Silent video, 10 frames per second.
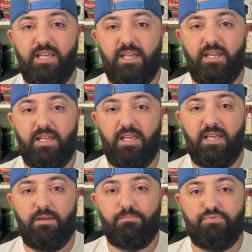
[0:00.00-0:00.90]

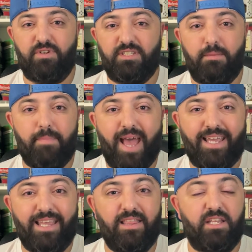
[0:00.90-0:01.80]
it brings him
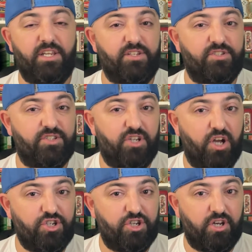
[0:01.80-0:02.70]
back in the
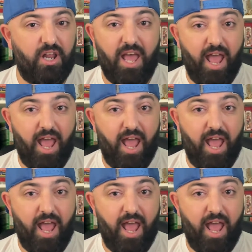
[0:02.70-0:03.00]
discussion.